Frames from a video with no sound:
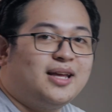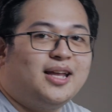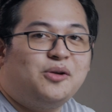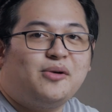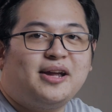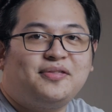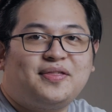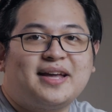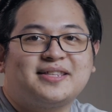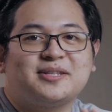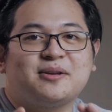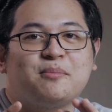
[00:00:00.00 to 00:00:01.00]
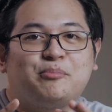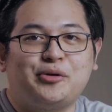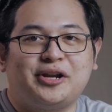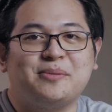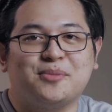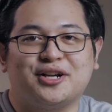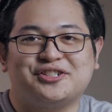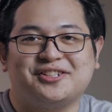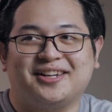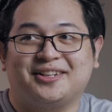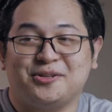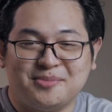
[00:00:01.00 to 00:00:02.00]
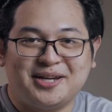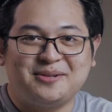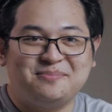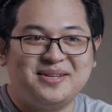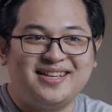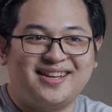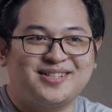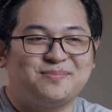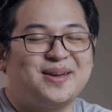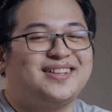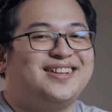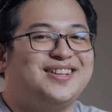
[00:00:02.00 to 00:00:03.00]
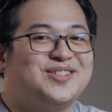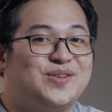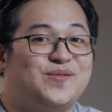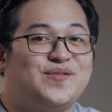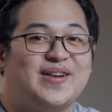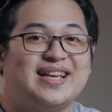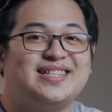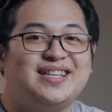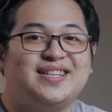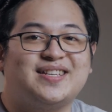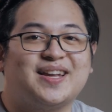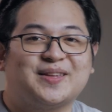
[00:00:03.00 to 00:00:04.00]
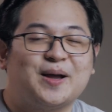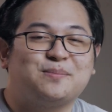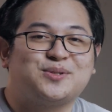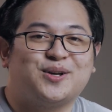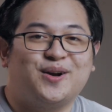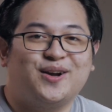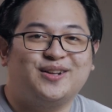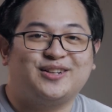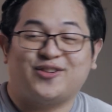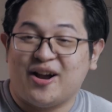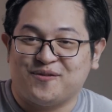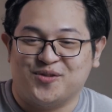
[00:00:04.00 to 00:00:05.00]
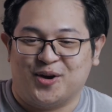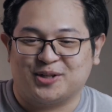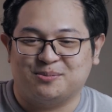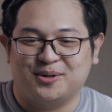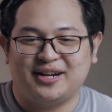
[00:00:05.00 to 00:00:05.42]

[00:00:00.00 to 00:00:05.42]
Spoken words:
Anyway, that's pretty much it. You might be expecting some fancy setups on Craft Docs, but